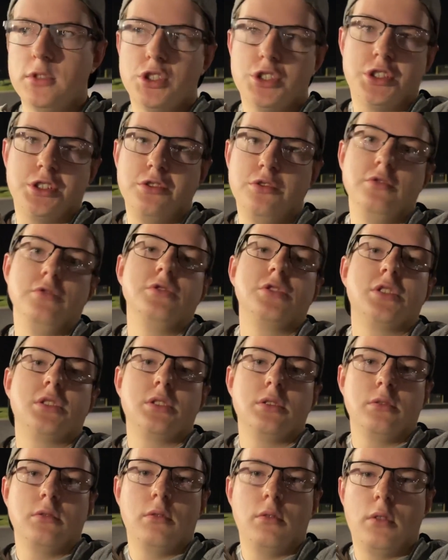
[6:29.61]
just use
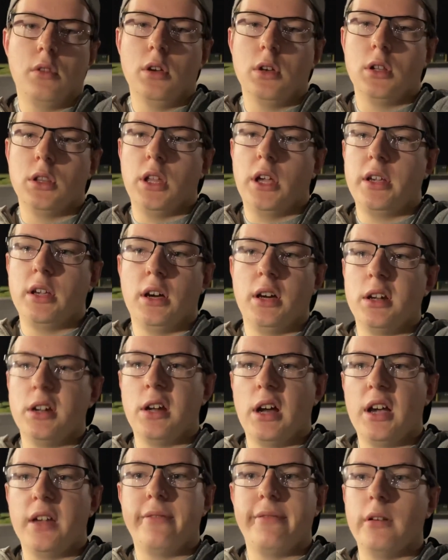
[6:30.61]
the light on an
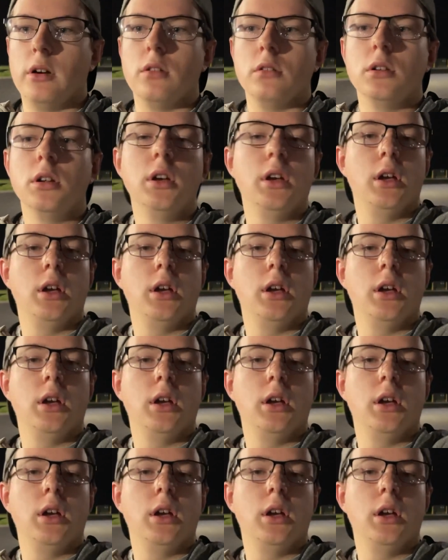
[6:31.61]
iPhone.